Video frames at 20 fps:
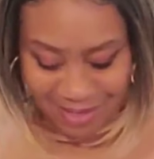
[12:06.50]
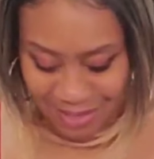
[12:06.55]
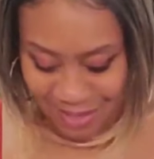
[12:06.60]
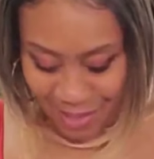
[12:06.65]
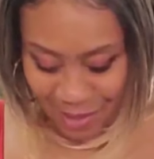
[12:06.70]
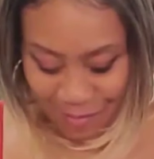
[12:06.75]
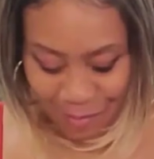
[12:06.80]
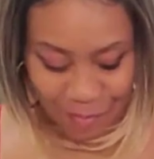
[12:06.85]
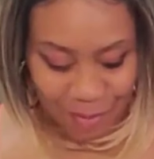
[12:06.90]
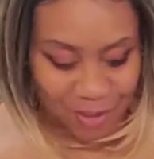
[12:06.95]

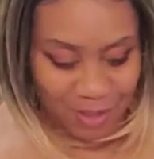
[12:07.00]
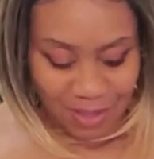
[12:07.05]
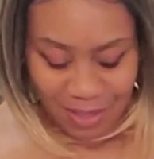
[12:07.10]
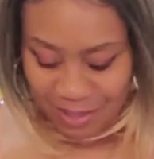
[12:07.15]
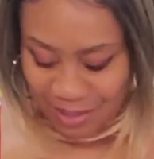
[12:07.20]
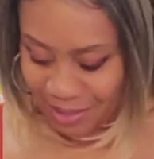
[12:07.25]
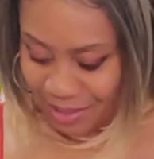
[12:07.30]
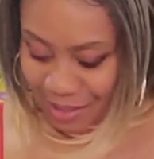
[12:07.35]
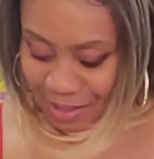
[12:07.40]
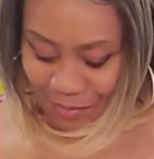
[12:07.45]
So I'm going to
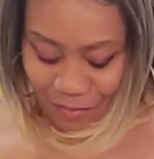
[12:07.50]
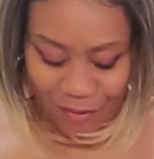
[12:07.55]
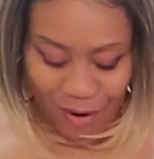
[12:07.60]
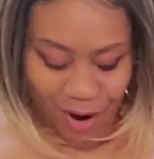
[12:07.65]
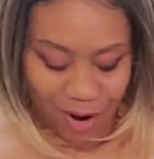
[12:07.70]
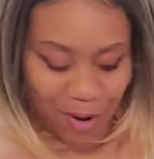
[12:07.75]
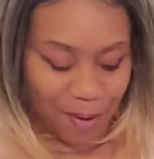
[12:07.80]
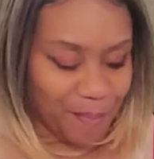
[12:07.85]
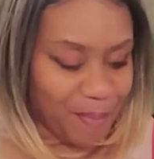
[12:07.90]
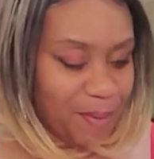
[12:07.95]
let these
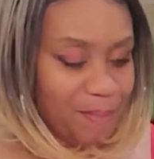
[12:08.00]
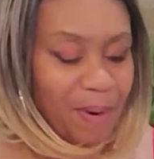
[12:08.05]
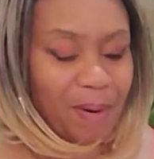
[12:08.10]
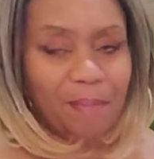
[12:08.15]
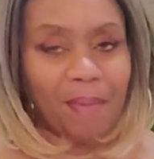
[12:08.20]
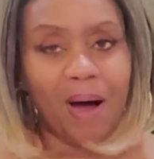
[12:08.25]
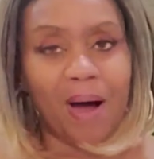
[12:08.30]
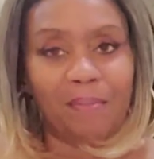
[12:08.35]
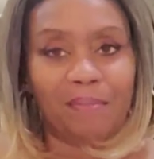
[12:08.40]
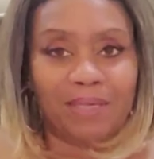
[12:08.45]
fry up in my
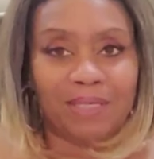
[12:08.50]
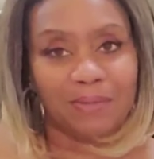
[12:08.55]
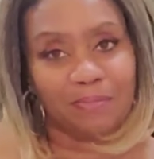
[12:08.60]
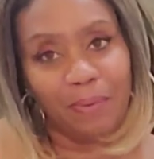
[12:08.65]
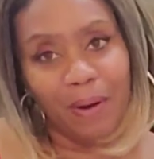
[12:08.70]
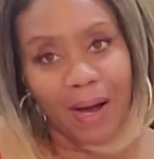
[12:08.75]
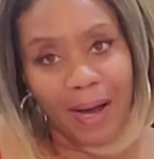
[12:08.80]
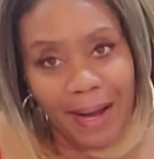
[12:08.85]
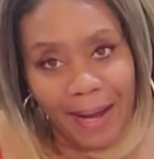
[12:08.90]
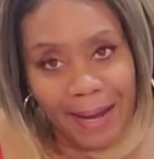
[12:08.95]
mama's
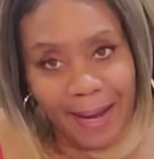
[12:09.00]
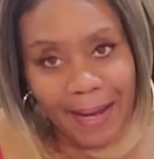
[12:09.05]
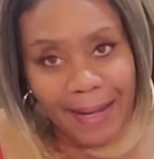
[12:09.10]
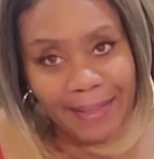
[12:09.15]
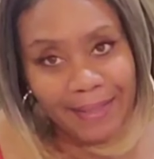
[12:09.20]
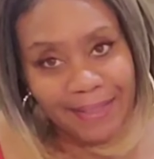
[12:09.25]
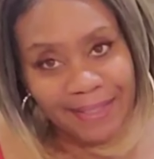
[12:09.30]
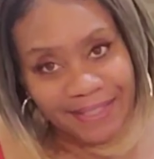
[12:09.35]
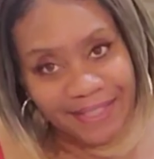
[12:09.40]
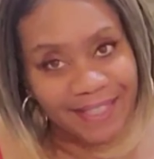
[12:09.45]
pot.
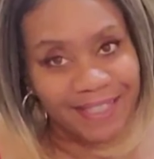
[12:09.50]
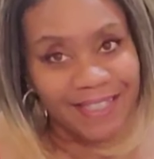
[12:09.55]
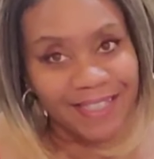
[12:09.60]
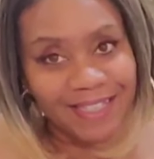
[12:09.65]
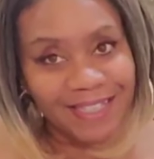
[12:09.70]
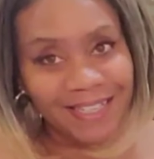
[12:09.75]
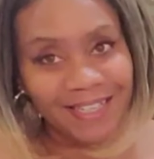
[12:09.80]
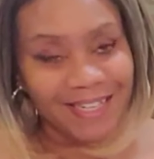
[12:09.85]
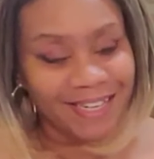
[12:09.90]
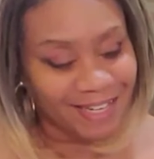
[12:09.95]

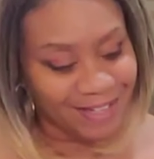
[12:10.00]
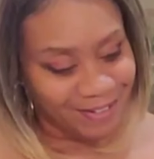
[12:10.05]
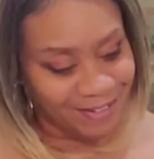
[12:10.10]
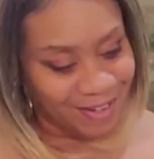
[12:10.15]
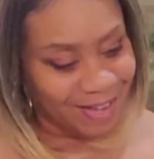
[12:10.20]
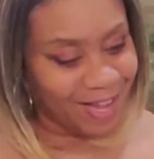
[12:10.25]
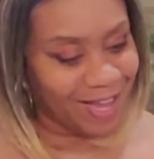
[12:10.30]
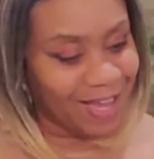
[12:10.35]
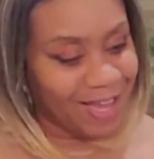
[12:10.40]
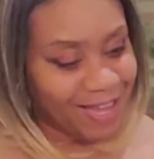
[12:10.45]

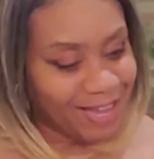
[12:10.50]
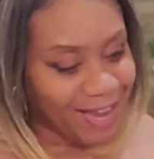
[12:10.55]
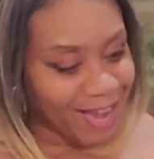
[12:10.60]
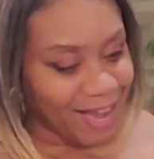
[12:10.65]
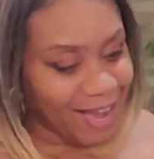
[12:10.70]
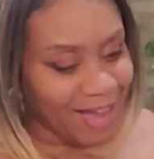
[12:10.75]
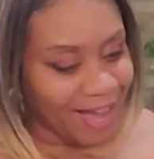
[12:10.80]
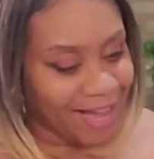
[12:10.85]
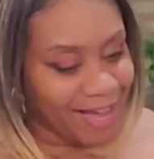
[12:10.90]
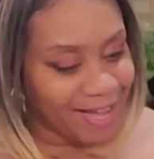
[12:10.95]
Okay,
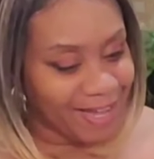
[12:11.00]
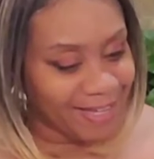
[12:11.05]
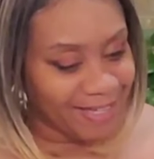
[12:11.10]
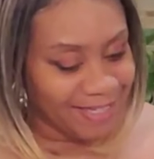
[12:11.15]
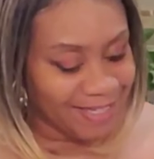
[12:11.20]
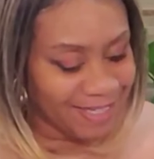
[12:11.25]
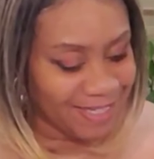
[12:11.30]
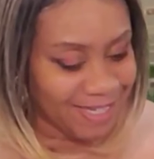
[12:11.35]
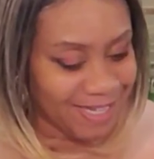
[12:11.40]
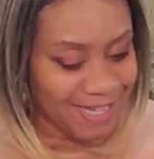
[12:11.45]

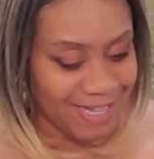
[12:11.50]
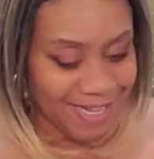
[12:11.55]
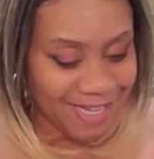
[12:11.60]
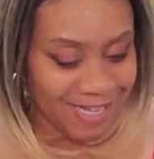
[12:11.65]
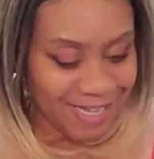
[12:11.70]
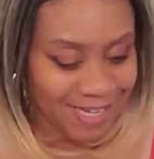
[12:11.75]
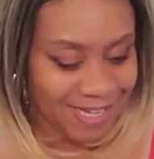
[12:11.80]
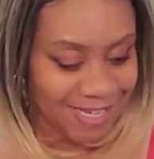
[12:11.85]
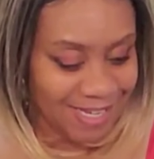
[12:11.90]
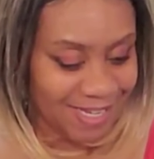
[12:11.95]
guys?
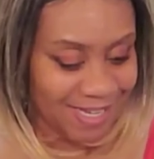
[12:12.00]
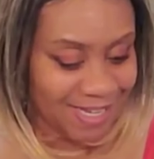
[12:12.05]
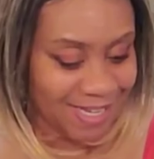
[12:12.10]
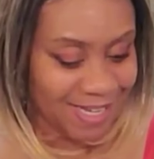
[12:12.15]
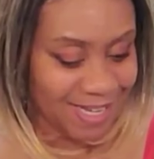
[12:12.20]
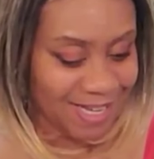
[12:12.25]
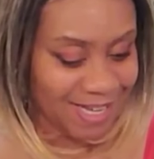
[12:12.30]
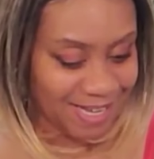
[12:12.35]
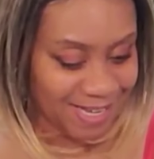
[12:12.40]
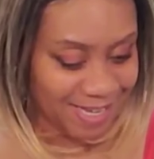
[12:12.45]

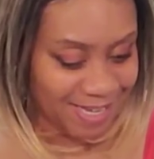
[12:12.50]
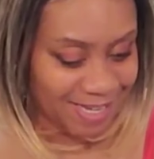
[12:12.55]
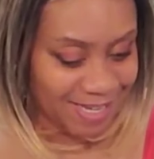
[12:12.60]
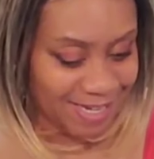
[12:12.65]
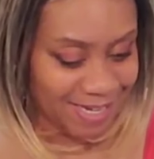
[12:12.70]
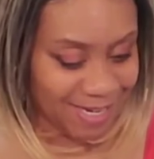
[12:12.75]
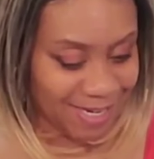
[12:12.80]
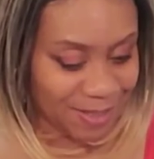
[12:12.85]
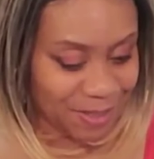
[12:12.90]
And